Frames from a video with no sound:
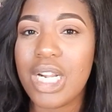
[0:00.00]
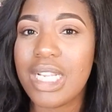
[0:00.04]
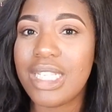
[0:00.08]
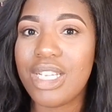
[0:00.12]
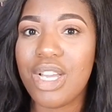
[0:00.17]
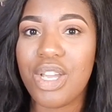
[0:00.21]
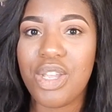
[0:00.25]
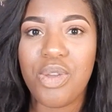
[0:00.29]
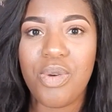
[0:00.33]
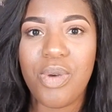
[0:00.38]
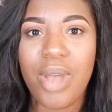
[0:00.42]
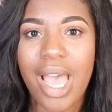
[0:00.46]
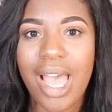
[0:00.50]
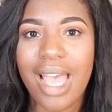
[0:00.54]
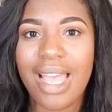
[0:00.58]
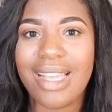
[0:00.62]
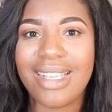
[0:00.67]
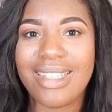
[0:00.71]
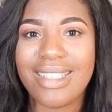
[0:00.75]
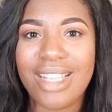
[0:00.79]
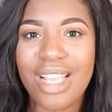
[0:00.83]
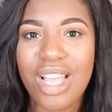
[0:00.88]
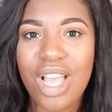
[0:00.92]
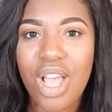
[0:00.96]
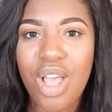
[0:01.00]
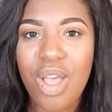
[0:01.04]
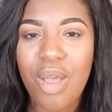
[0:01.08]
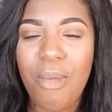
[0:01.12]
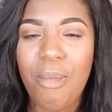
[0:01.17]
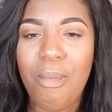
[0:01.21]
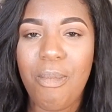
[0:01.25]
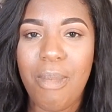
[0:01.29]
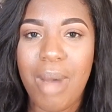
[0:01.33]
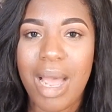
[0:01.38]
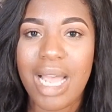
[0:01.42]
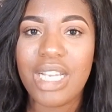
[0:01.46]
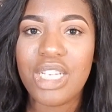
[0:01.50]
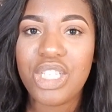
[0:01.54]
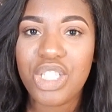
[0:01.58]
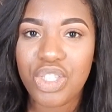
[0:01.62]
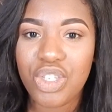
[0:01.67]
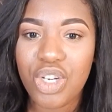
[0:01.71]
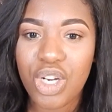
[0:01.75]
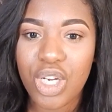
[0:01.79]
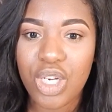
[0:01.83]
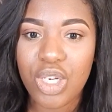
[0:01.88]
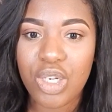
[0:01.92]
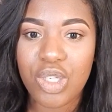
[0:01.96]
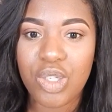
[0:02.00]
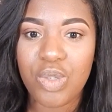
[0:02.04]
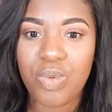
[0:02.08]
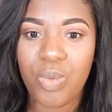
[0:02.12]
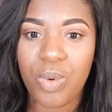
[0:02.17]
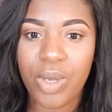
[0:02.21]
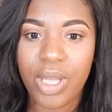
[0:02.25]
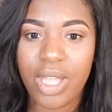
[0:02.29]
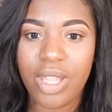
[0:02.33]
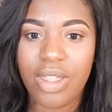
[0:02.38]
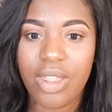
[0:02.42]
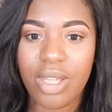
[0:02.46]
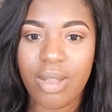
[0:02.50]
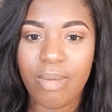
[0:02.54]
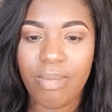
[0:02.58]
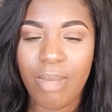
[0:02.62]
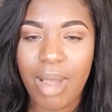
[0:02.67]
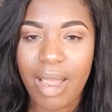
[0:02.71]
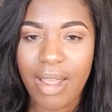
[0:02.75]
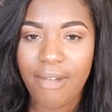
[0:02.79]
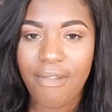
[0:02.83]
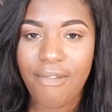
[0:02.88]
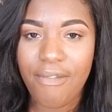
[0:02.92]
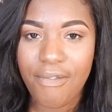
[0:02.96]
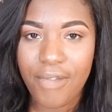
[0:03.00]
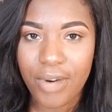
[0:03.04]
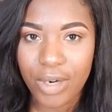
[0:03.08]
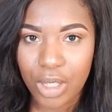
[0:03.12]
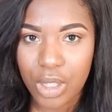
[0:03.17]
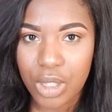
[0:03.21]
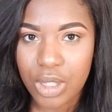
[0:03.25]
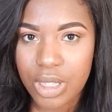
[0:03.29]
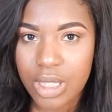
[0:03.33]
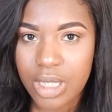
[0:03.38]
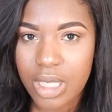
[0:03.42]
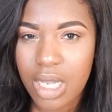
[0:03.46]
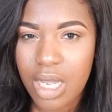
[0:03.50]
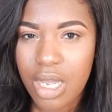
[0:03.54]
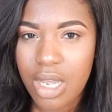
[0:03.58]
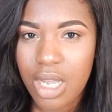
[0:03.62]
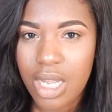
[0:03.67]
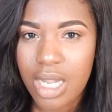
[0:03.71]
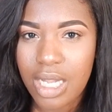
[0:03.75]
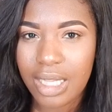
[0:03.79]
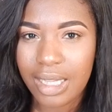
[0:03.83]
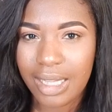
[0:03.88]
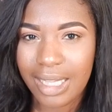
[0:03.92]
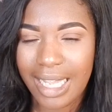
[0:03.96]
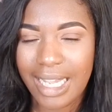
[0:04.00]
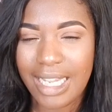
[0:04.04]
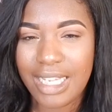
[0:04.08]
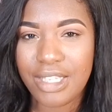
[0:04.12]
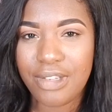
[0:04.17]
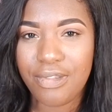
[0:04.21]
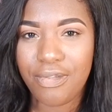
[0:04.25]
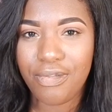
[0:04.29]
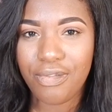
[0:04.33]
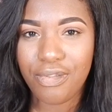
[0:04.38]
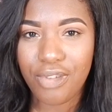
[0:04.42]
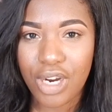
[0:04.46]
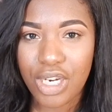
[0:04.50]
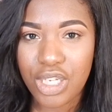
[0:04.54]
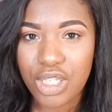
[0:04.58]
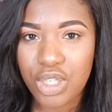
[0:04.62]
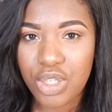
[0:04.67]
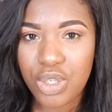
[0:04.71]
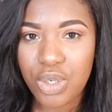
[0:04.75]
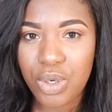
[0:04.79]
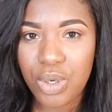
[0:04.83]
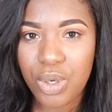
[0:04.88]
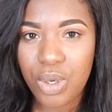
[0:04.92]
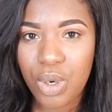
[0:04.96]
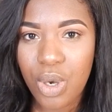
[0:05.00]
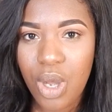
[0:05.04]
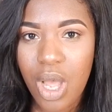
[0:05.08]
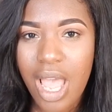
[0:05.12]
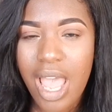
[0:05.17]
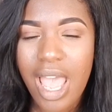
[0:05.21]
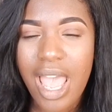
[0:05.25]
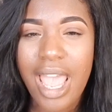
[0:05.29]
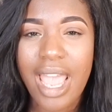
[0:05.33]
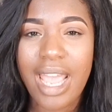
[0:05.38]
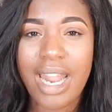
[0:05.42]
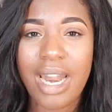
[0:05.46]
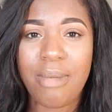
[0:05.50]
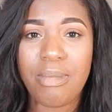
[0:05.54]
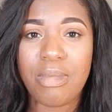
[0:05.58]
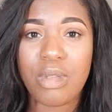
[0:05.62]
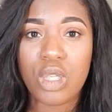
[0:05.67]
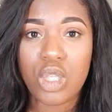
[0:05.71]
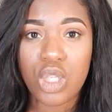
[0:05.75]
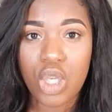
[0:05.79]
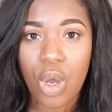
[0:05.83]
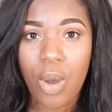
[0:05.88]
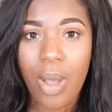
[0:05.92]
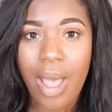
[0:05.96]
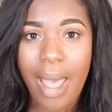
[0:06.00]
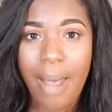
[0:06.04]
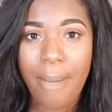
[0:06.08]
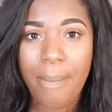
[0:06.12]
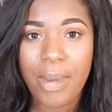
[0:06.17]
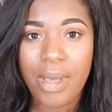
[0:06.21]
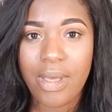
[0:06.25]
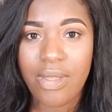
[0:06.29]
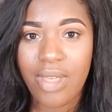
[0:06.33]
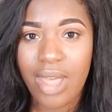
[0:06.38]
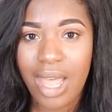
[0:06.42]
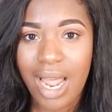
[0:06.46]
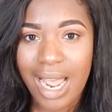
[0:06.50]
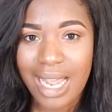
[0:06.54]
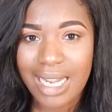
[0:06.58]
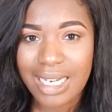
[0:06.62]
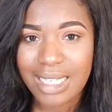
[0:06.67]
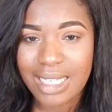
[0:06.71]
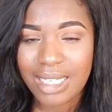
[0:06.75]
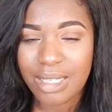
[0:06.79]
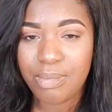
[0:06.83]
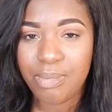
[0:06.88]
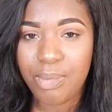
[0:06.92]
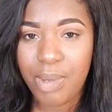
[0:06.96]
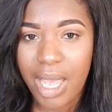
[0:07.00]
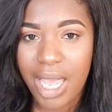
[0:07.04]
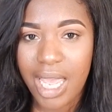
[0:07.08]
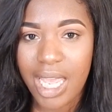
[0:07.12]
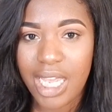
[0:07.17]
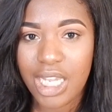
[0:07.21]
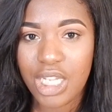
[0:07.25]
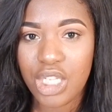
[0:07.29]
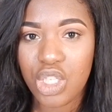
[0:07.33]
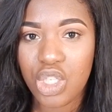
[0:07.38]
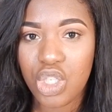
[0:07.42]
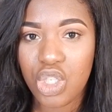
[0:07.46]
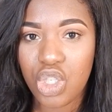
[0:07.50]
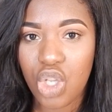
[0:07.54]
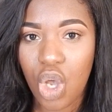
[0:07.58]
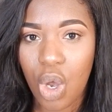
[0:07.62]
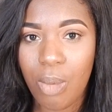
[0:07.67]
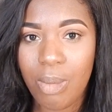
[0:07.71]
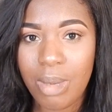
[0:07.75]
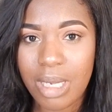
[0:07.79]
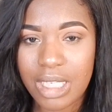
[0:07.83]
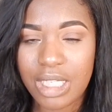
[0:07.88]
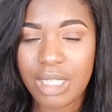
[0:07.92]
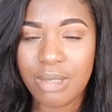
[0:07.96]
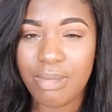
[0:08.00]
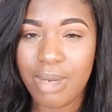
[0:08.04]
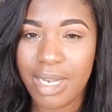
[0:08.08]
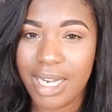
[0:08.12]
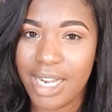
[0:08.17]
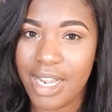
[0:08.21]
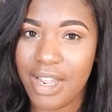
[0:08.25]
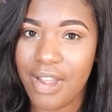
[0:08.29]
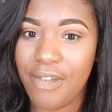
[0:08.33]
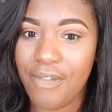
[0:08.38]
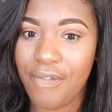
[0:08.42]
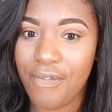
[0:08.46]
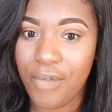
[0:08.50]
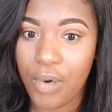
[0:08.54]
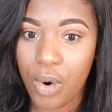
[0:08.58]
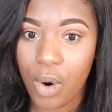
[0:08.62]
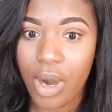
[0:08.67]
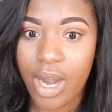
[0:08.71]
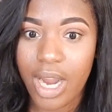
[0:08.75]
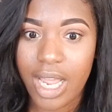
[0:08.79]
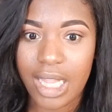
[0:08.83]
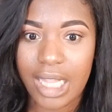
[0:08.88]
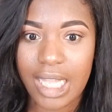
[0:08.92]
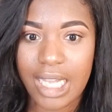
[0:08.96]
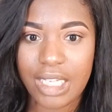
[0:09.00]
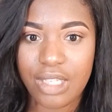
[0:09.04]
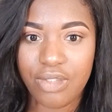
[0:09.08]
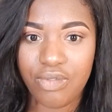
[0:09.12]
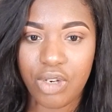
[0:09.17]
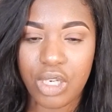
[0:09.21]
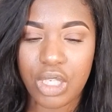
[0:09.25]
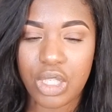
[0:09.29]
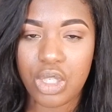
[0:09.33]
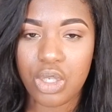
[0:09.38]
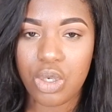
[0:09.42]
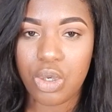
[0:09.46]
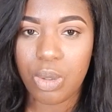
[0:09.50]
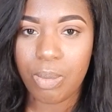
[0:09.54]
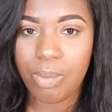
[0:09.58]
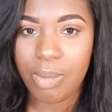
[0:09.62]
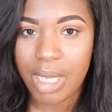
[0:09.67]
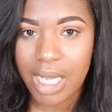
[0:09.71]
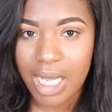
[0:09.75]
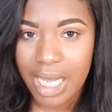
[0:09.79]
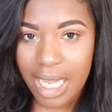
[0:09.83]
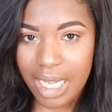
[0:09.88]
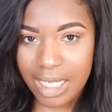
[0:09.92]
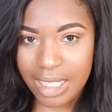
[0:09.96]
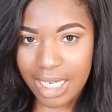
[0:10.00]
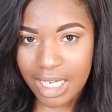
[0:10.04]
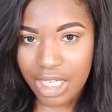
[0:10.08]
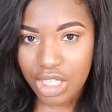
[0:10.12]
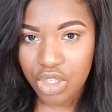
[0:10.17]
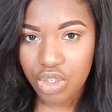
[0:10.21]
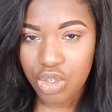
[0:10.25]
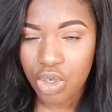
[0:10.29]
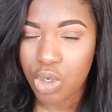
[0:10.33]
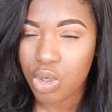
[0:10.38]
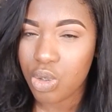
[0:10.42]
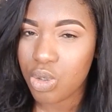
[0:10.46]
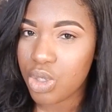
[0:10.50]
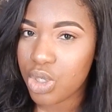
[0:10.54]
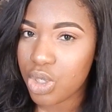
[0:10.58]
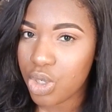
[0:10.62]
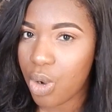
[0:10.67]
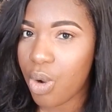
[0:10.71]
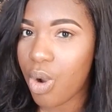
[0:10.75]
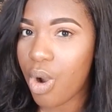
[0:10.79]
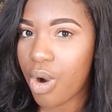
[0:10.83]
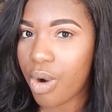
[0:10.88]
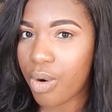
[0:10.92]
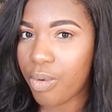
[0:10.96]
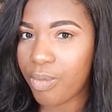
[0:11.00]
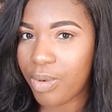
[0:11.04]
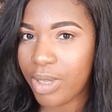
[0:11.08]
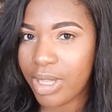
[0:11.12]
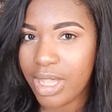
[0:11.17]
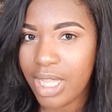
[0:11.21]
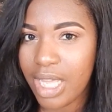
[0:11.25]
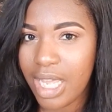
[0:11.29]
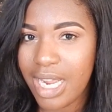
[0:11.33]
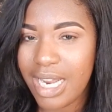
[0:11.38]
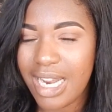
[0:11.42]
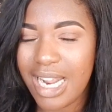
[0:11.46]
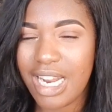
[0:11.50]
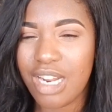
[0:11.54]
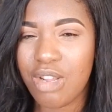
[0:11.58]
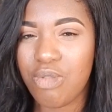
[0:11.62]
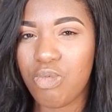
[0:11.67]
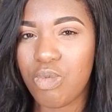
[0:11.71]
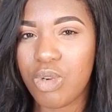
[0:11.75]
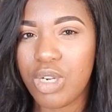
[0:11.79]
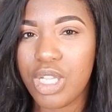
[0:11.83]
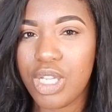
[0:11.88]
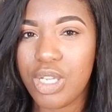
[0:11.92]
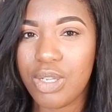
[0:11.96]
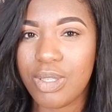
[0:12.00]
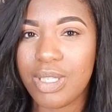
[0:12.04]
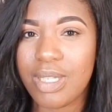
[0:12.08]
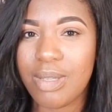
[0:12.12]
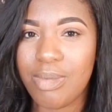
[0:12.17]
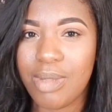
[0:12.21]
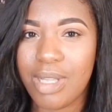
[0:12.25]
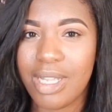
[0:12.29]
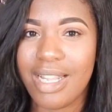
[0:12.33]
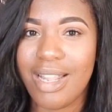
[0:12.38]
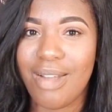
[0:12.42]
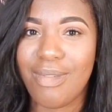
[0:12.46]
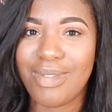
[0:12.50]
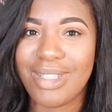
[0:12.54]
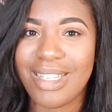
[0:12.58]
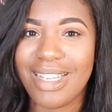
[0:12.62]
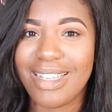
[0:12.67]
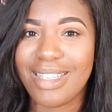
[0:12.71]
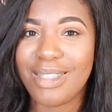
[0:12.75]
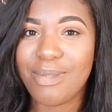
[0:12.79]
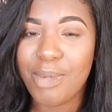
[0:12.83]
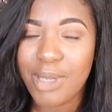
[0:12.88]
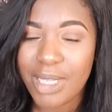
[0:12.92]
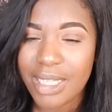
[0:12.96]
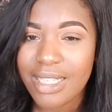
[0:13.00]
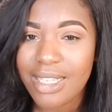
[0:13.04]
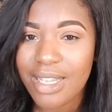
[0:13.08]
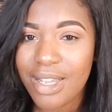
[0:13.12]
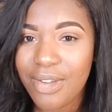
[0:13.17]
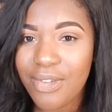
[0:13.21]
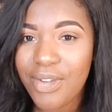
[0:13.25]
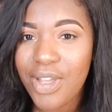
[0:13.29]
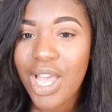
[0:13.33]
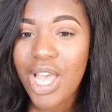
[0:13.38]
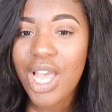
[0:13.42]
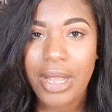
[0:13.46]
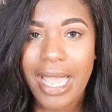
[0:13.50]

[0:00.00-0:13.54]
tell you guys my struggles with my first lace frontal, and I'm so happy that I didn't pay so much money for a lace frontal because I struggled so hard with it and I didn't want to use something that was expensive.